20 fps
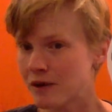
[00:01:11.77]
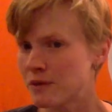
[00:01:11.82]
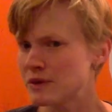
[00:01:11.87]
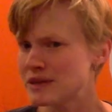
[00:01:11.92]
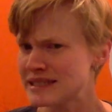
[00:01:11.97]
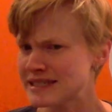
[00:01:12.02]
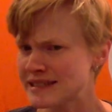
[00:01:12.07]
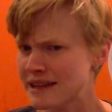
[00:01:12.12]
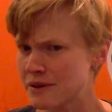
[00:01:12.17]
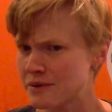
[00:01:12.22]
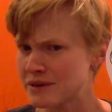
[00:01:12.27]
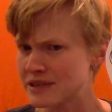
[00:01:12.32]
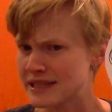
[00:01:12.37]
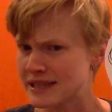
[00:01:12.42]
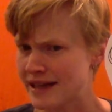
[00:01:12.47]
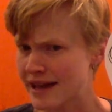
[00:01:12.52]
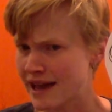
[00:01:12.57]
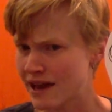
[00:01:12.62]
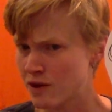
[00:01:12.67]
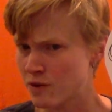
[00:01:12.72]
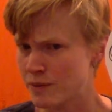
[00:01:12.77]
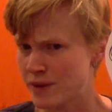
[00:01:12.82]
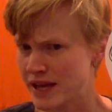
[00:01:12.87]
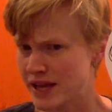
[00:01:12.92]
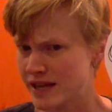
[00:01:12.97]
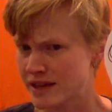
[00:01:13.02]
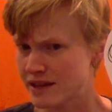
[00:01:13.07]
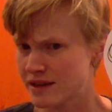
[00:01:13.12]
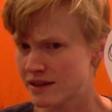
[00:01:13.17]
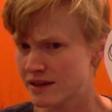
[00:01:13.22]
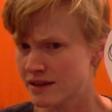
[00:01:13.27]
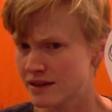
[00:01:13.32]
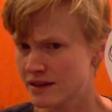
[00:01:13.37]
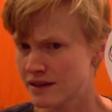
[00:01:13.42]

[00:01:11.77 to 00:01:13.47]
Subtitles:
What sound does a cow make?